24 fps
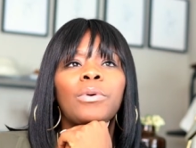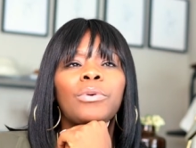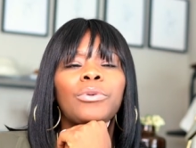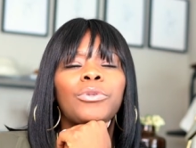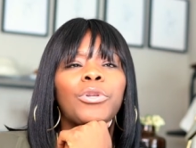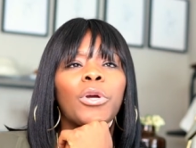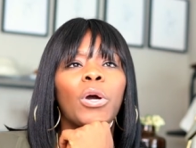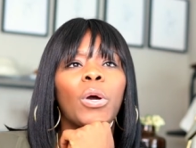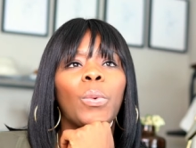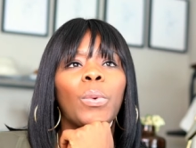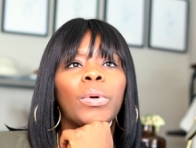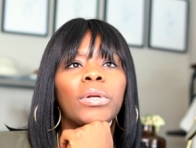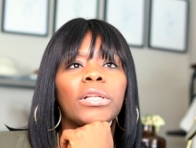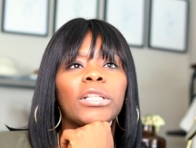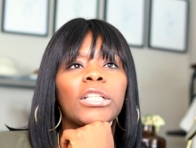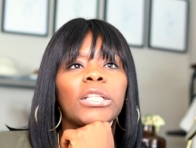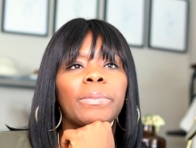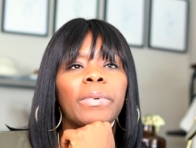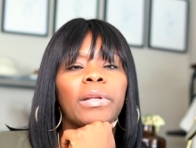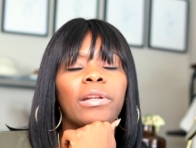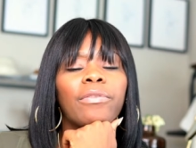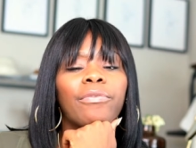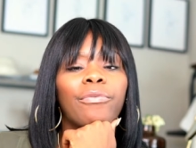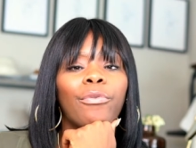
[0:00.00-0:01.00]
who don't want to
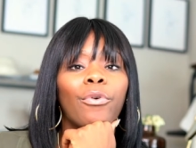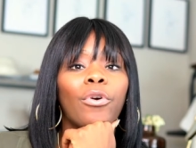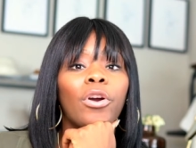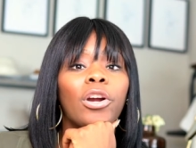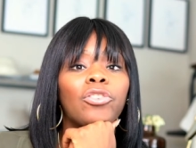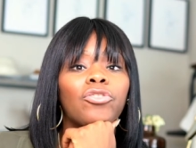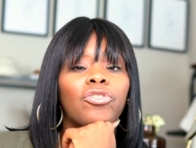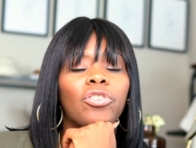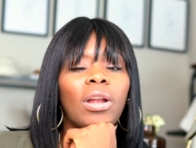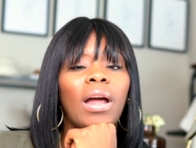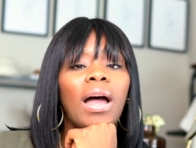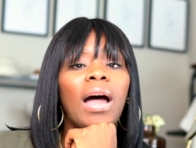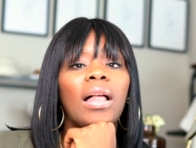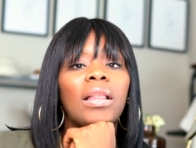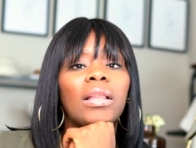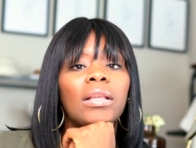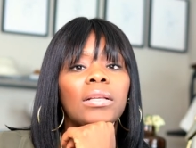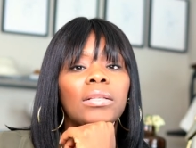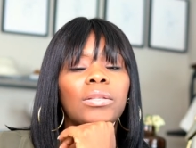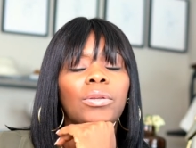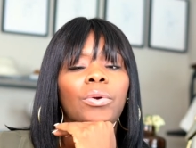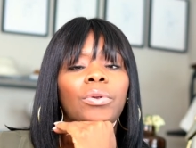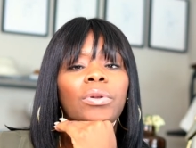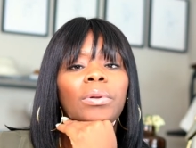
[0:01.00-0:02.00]
spend
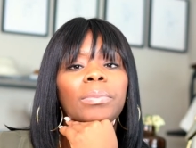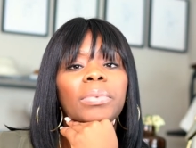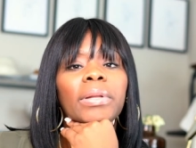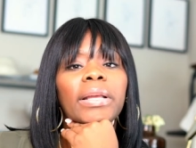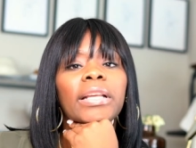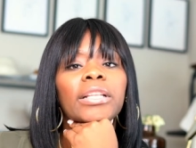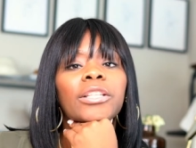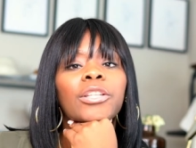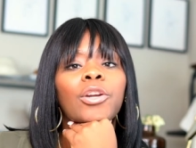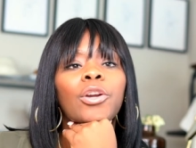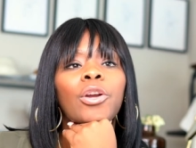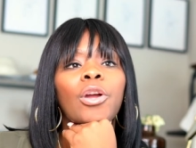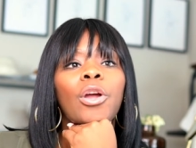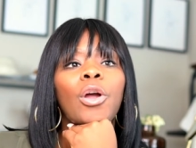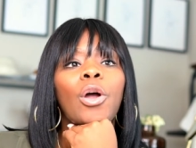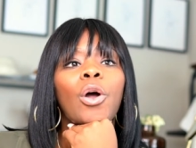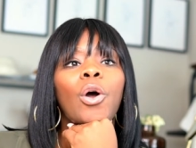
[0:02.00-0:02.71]
$400 on a blazer,